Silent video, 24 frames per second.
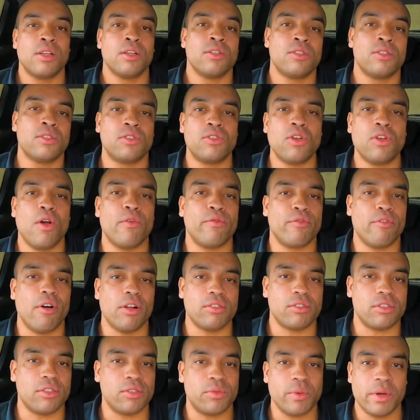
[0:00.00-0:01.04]
So
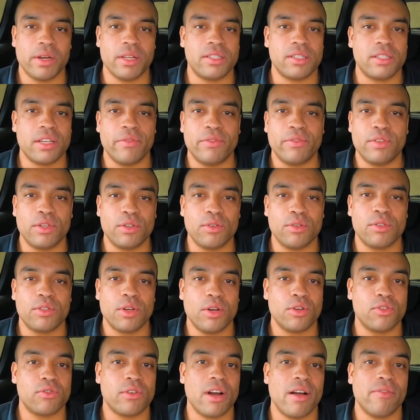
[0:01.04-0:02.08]
Francis, when it's safe to do
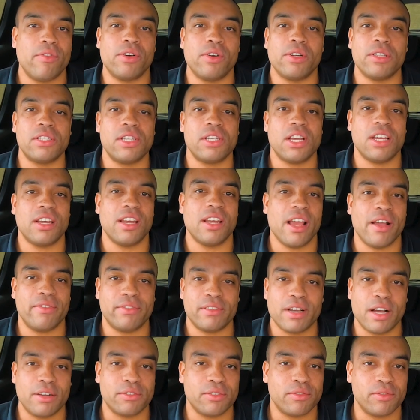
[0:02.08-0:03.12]
so, drive on and turn left
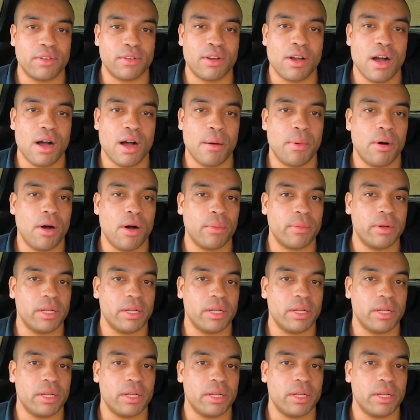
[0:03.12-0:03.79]
out of the car park,